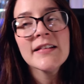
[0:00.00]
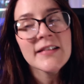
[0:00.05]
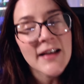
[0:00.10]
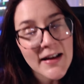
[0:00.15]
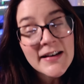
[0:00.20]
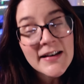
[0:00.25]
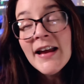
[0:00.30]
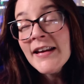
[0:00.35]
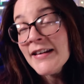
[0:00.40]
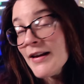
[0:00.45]
it's
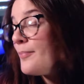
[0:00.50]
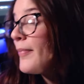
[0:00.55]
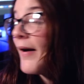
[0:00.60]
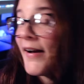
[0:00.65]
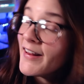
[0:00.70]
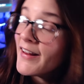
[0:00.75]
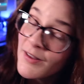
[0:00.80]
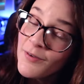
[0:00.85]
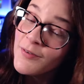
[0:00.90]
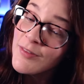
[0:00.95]
going to end up
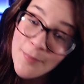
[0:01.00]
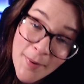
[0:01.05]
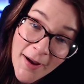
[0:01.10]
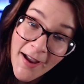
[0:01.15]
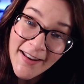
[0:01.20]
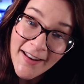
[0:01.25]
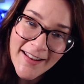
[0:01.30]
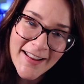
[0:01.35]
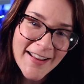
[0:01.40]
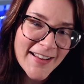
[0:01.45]
biting you in the
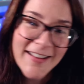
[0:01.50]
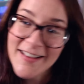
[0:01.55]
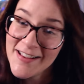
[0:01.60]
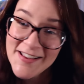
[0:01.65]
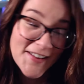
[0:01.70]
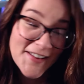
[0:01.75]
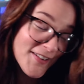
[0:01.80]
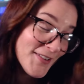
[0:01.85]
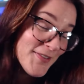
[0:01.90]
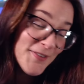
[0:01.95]
butt
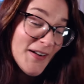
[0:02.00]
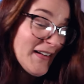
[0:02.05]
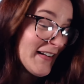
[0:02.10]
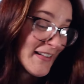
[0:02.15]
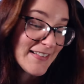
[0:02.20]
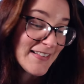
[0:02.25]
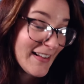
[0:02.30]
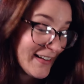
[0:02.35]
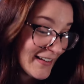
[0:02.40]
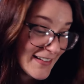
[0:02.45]
is what
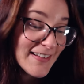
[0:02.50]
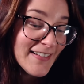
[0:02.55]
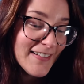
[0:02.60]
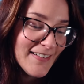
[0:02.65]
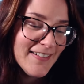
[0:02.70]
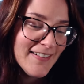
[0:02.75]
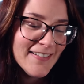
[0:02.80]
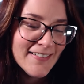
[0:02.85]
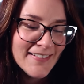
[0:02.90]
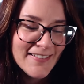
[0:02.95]
it's going to do.